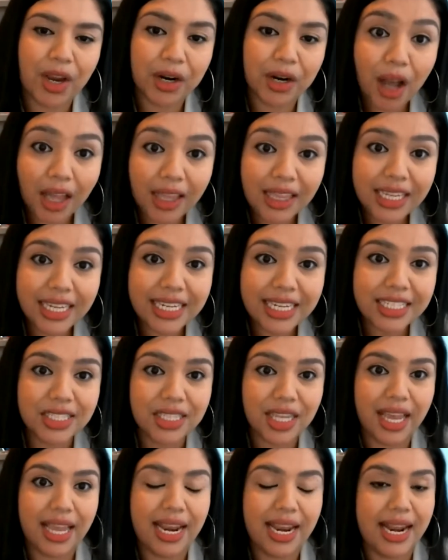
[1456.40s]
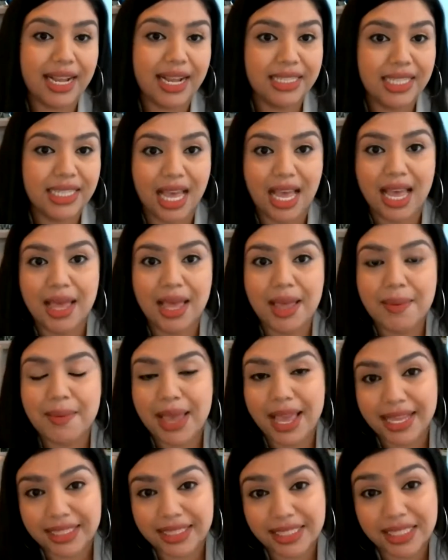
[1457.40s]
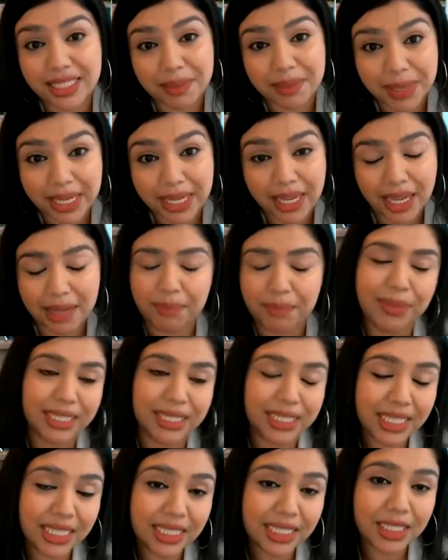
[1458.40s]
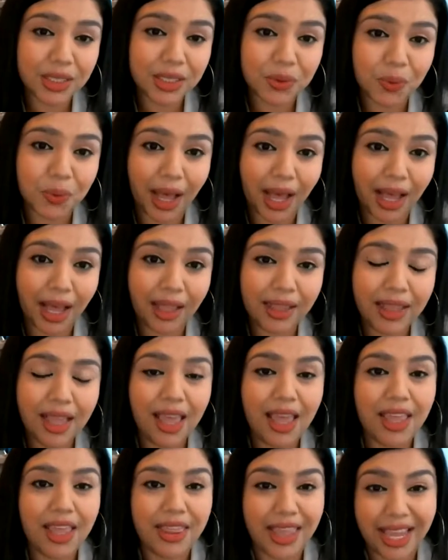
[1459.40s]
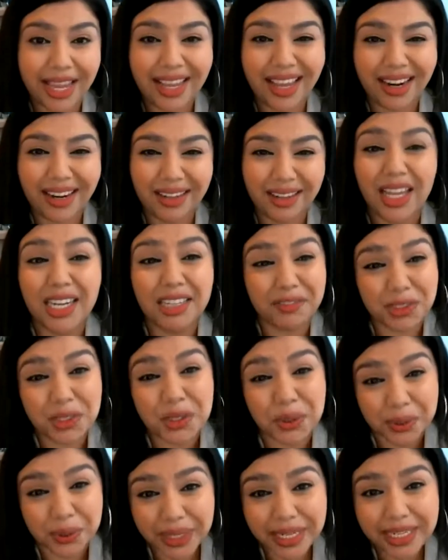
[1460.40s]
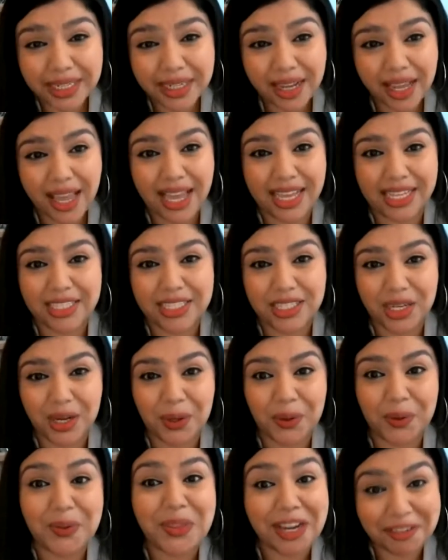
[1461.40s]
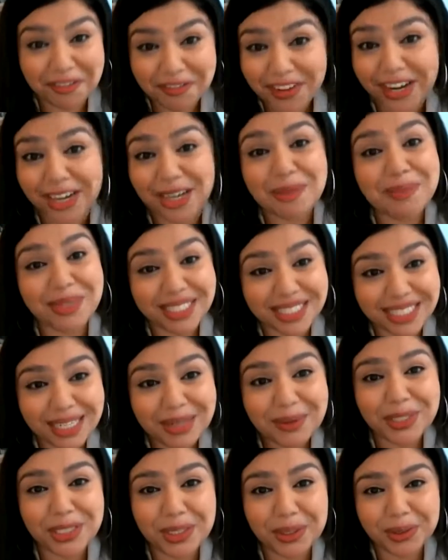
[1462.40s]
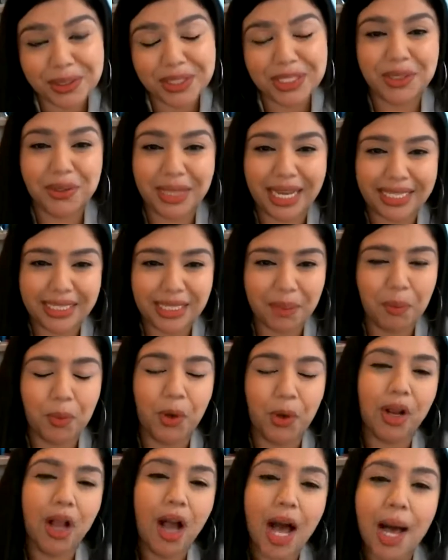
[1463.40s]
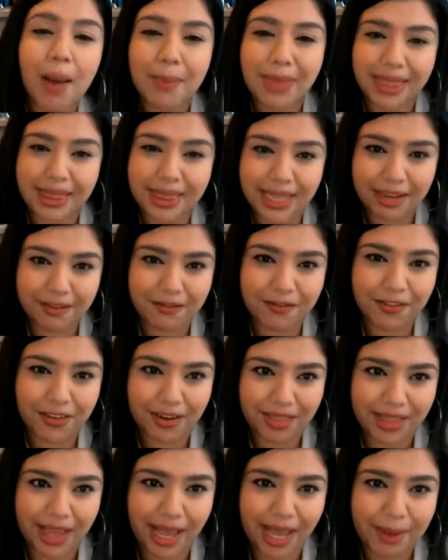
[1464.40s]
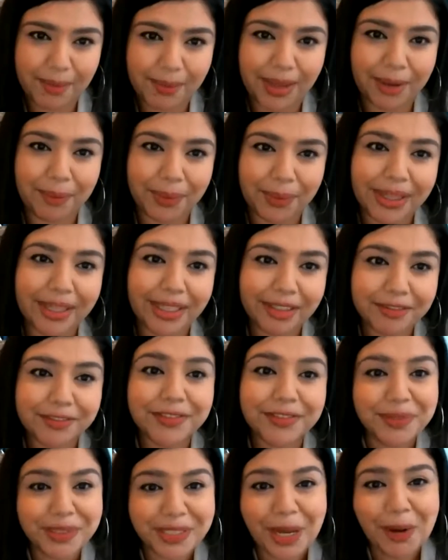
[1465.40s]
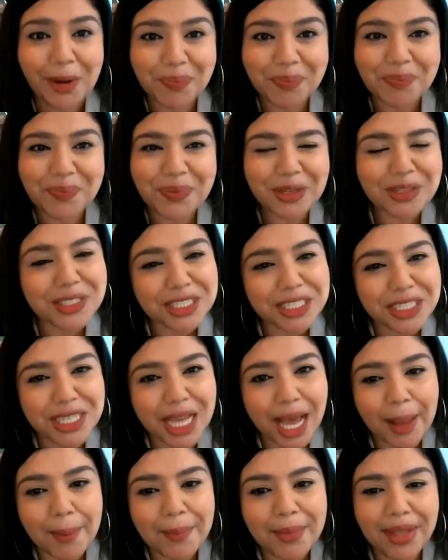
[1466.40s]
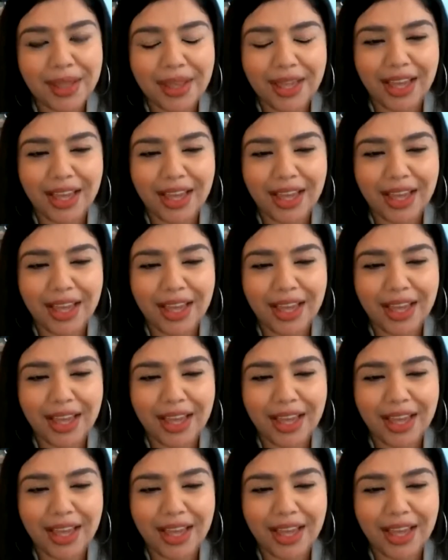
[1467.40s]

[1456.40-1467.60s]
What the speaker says: colleagues in NSM and CB and business as well, they get a lot of tutoring. And so they're very busy with tutoring. So that's a more common theme for them, I believe. So those are some,